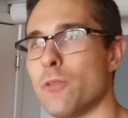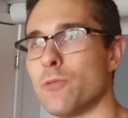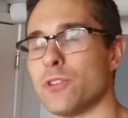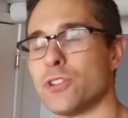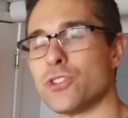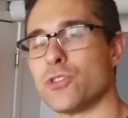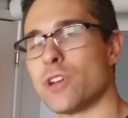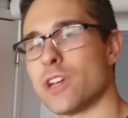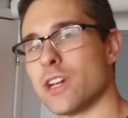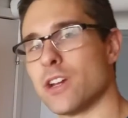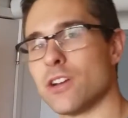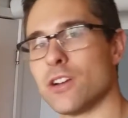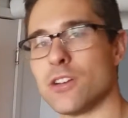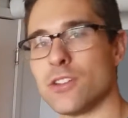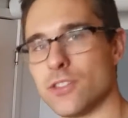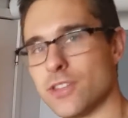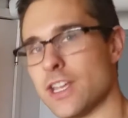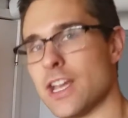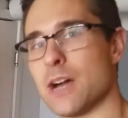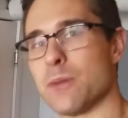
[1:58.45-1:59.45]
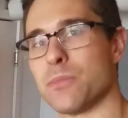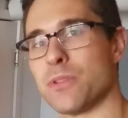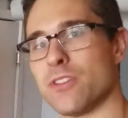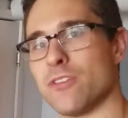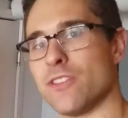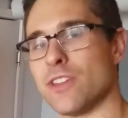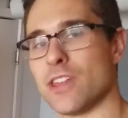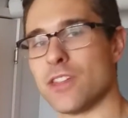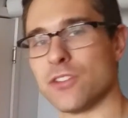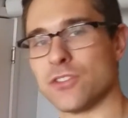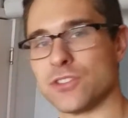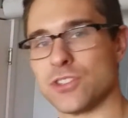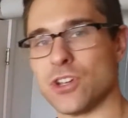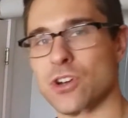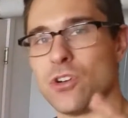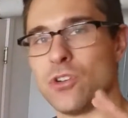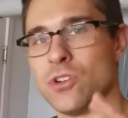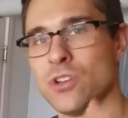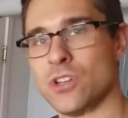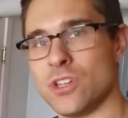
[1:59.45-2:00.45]
would trigger the output of another,
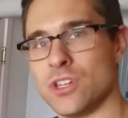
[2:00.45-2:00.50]
so